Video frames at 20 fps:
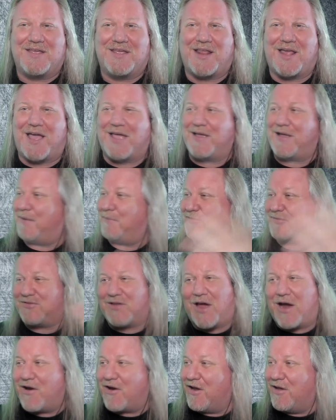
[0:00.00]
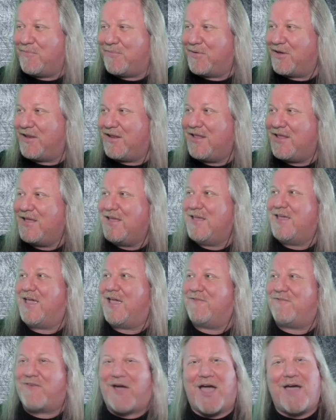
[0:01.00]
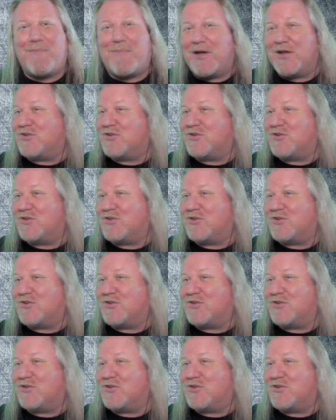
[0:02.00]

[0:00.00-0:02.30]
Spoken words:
And I'm sorry, but if I had my